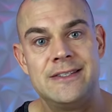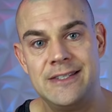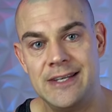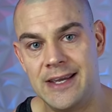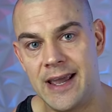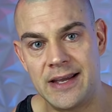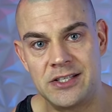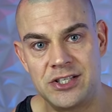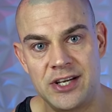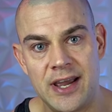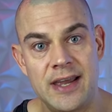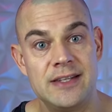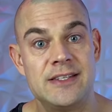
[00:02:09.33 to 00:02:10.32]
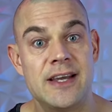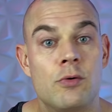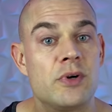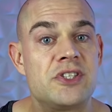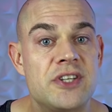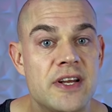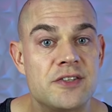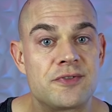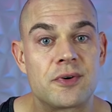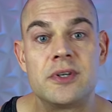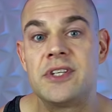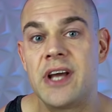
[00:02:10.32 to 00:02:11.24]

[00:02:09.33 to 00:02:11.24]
DHEA, which stands for